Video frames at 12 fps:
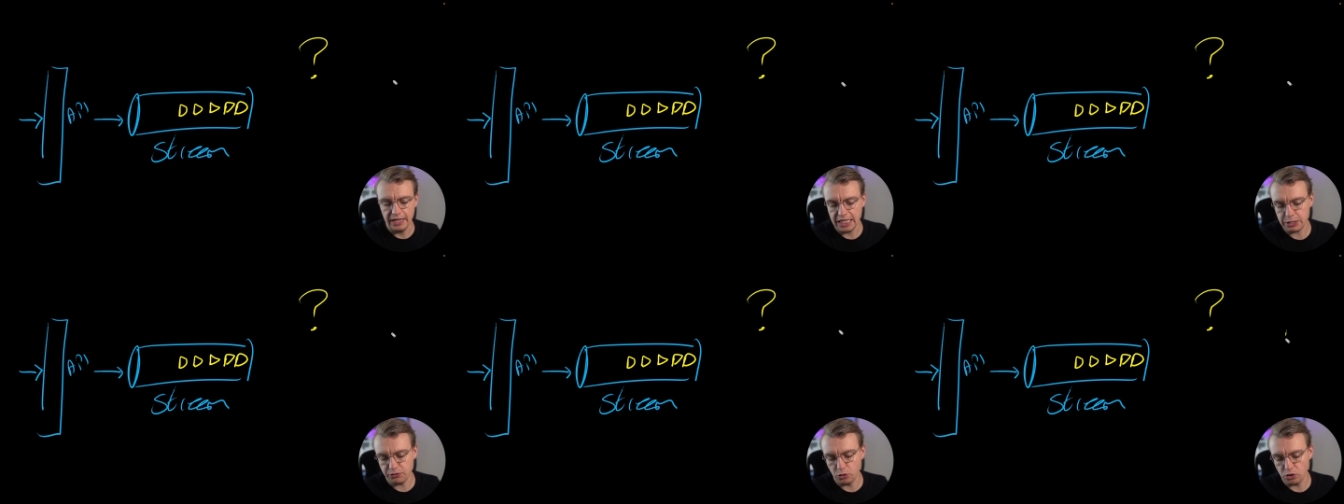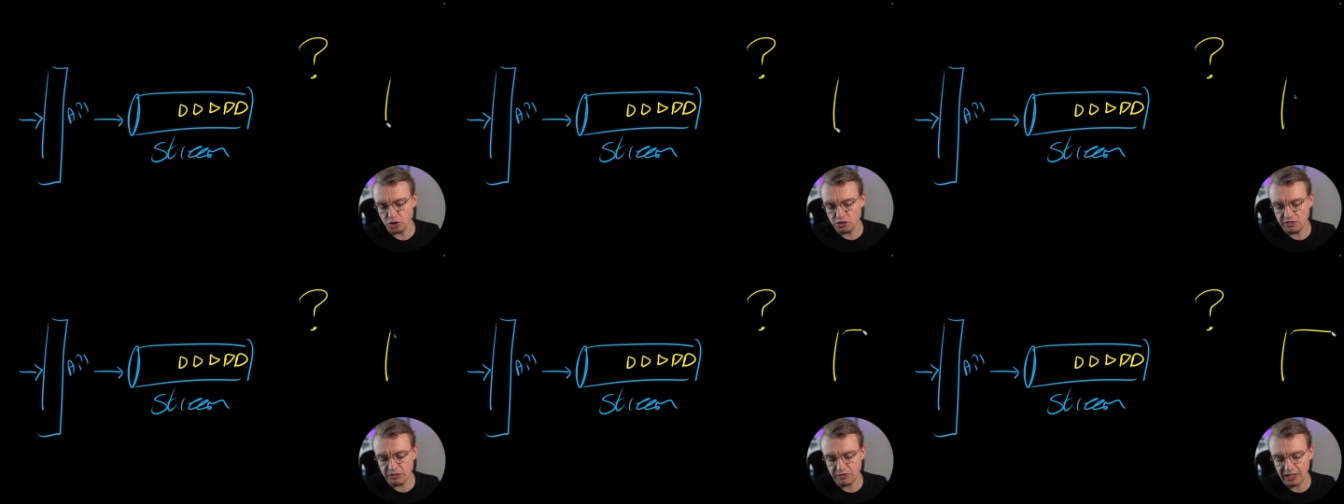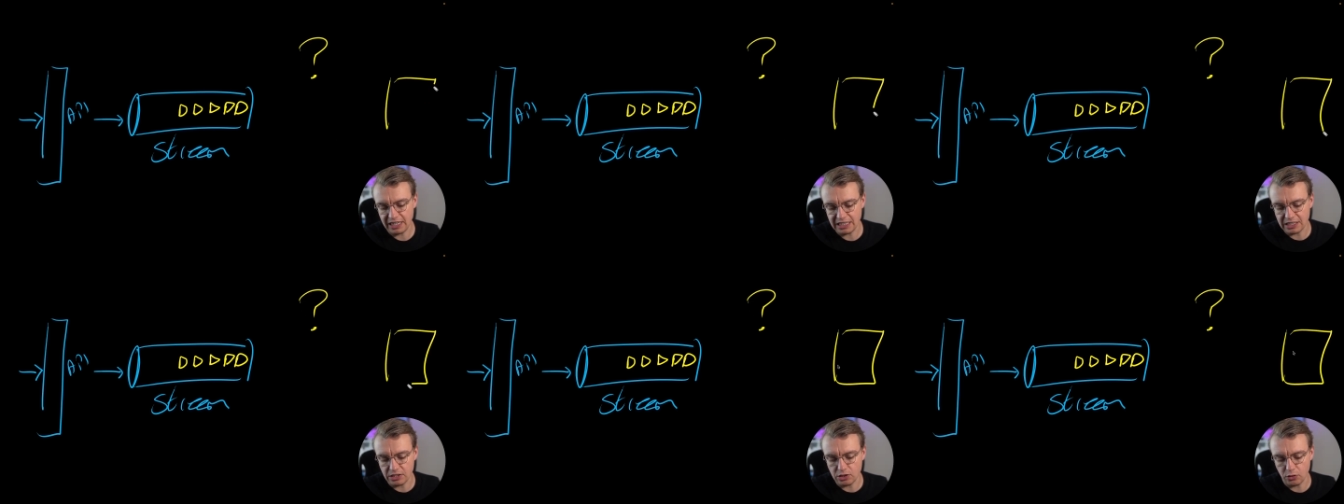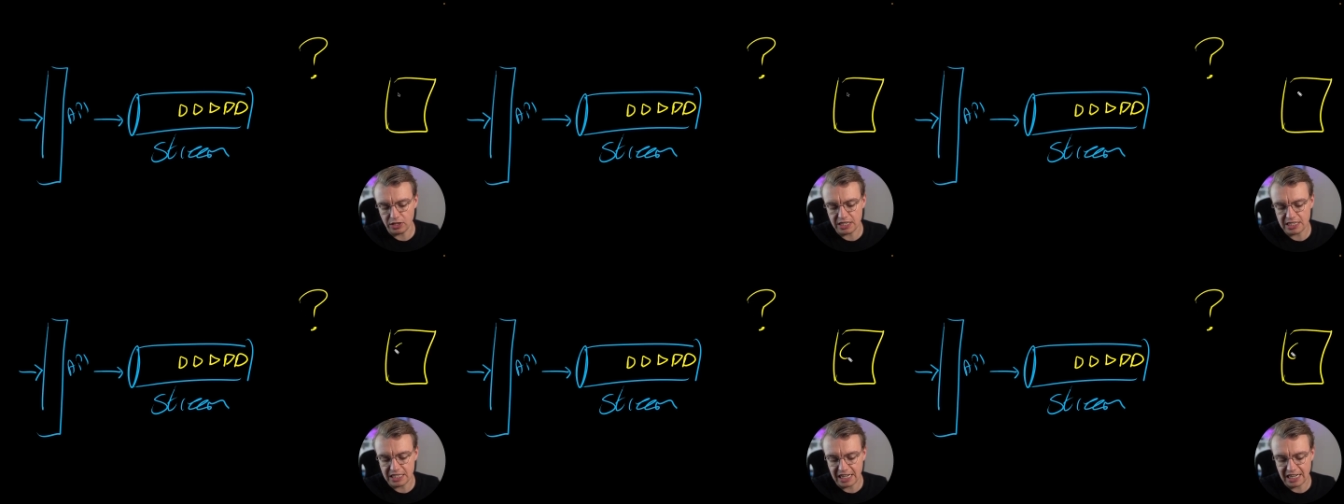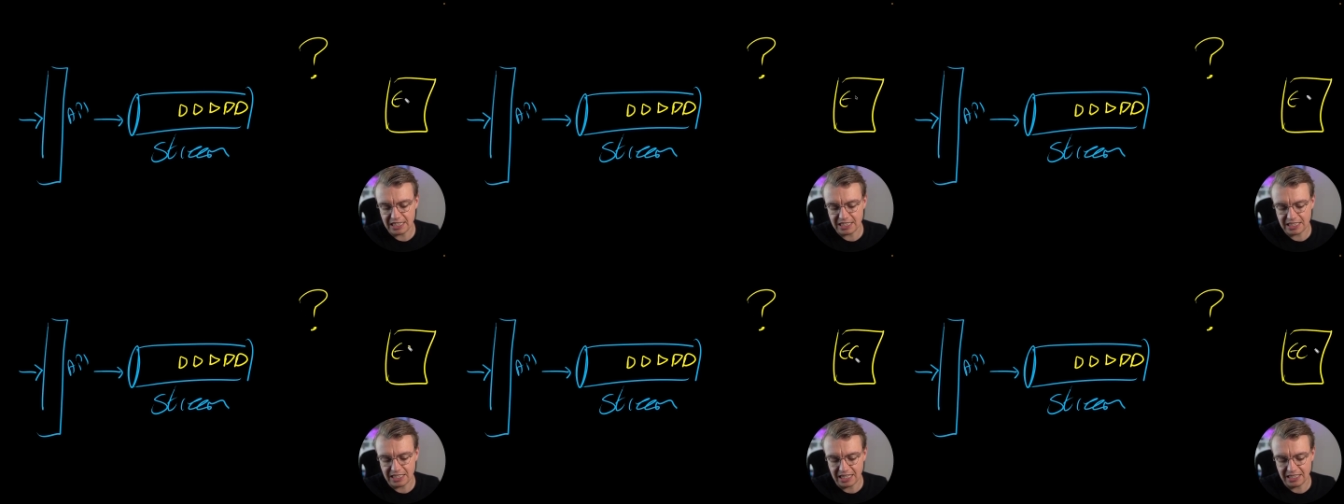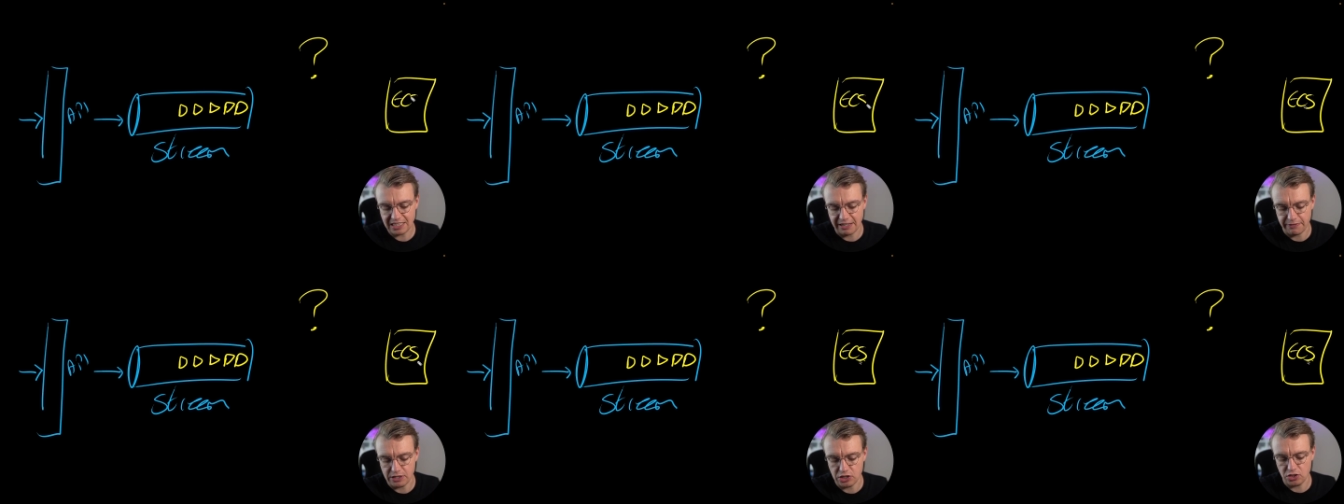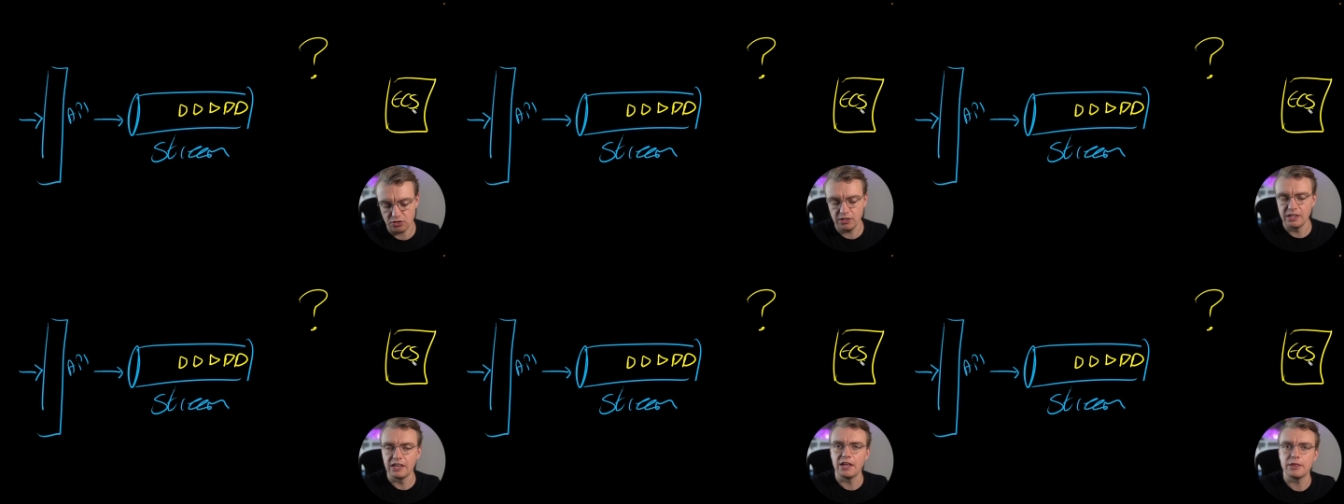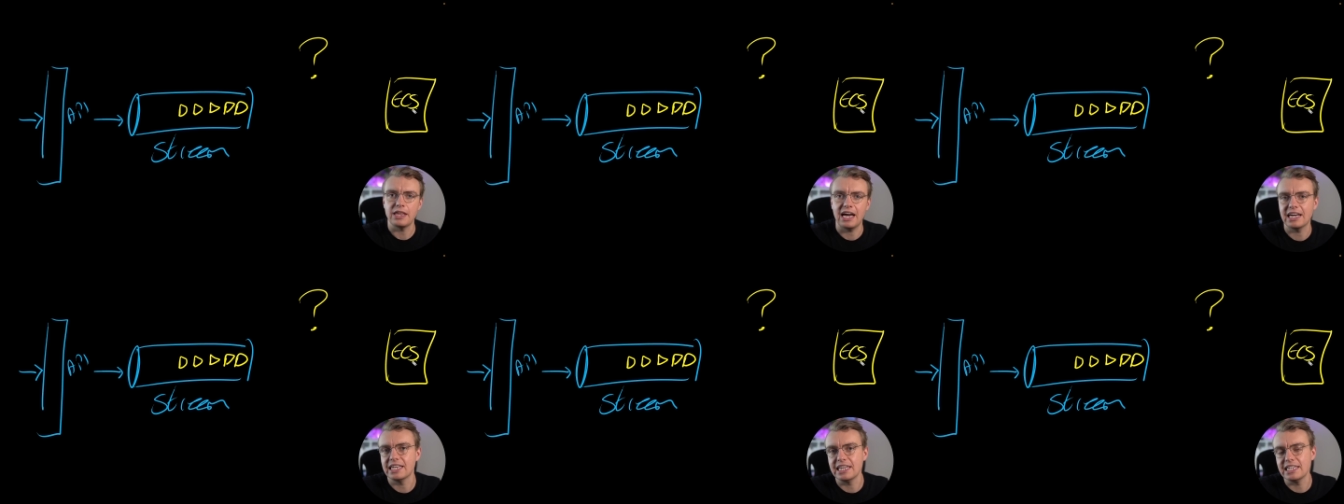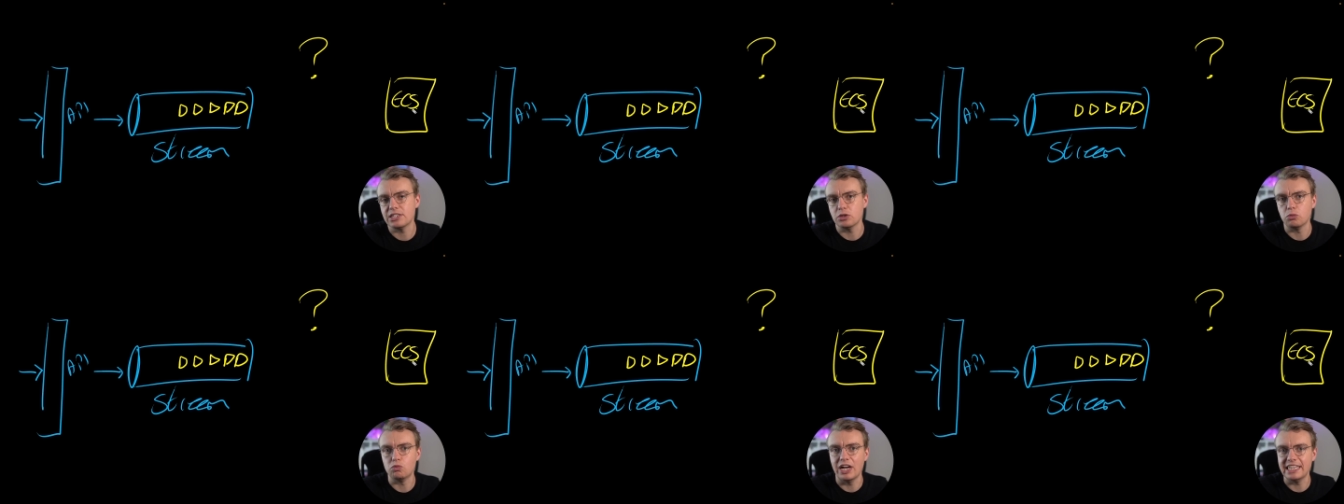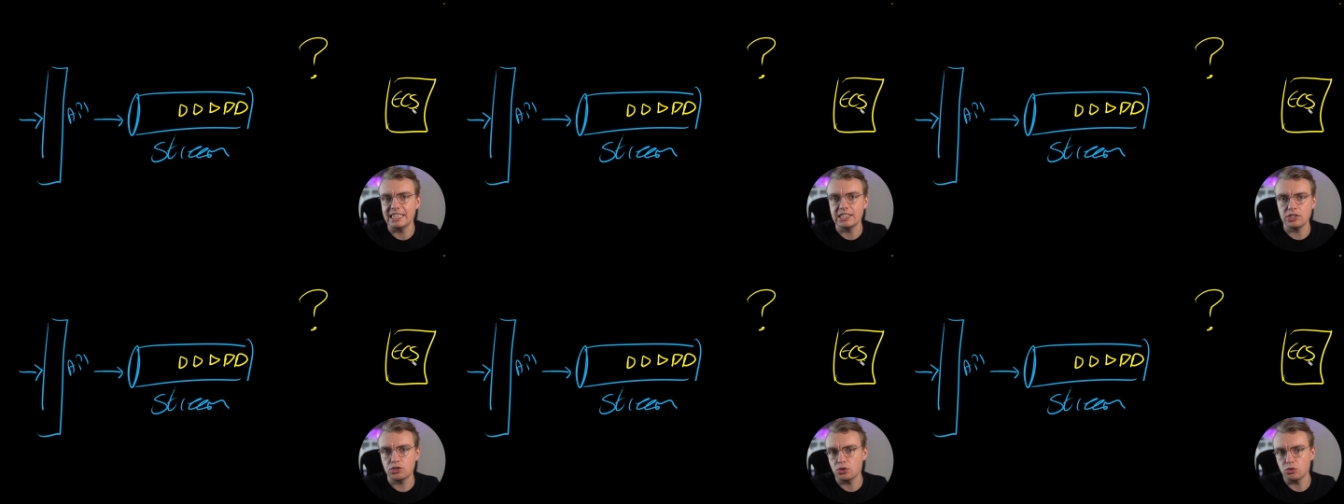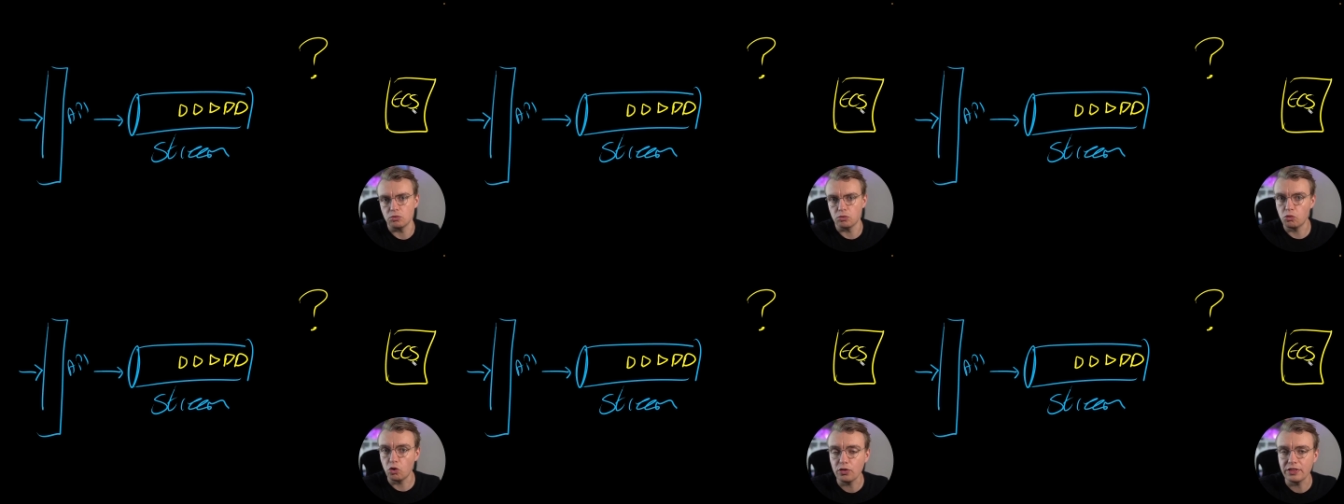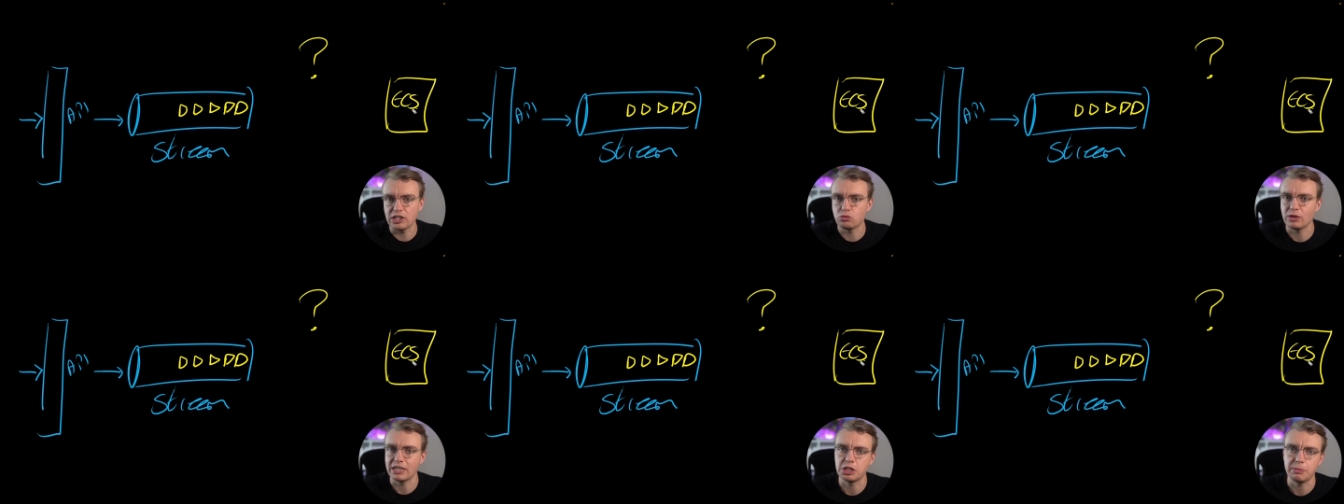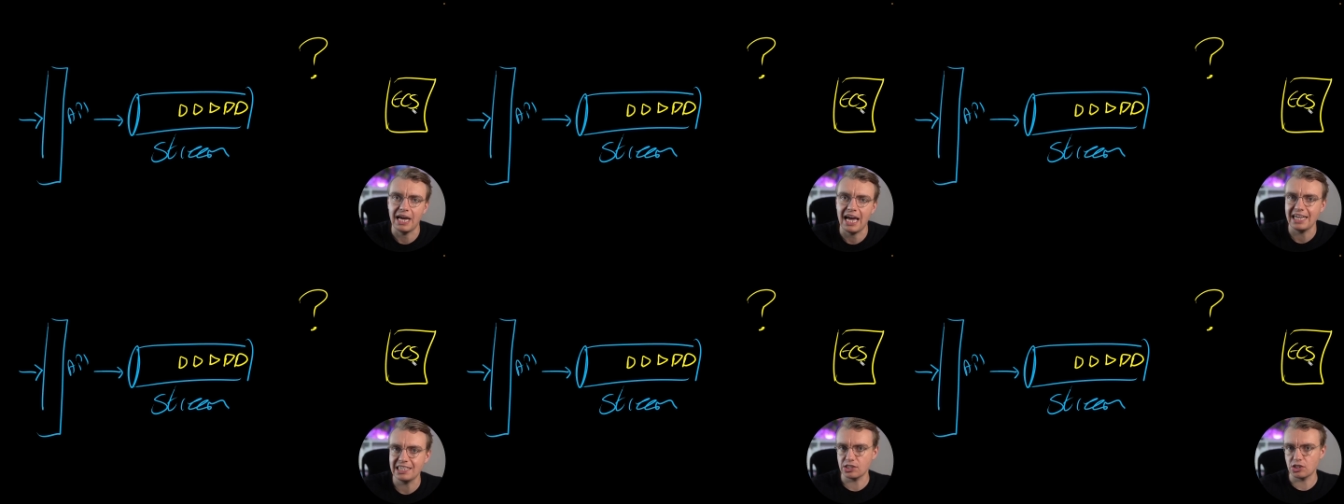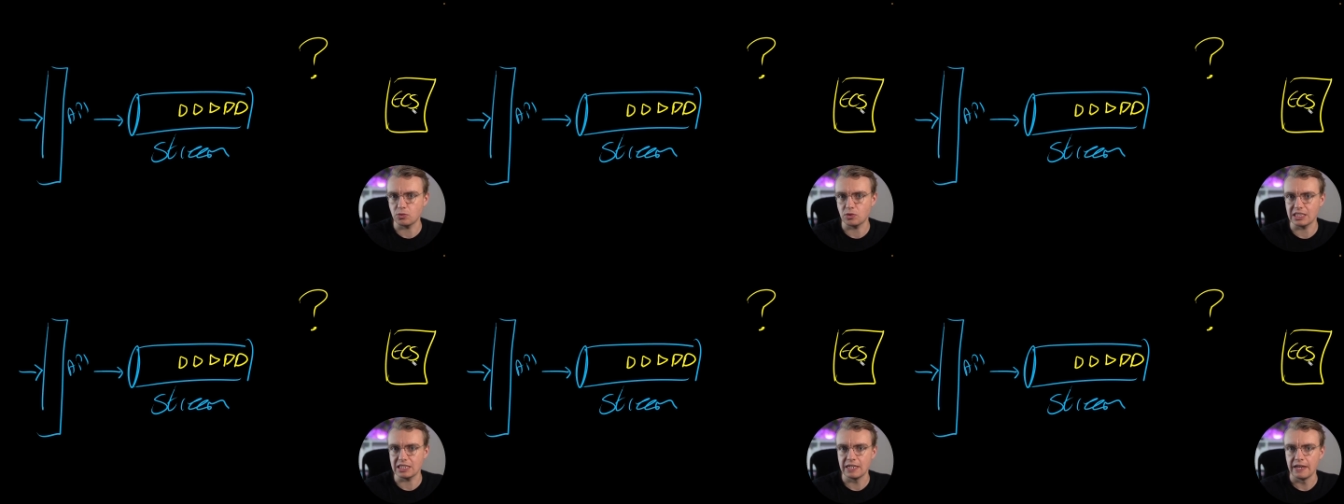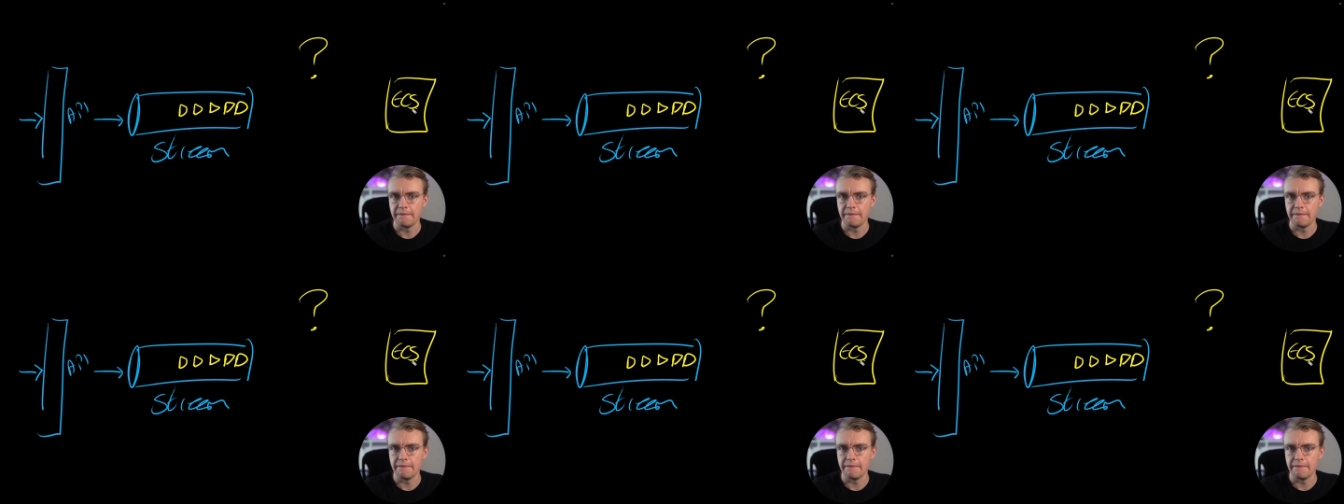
Now, of course, you've defined your ECS task definition. That is ready to run. That's ready to be executed.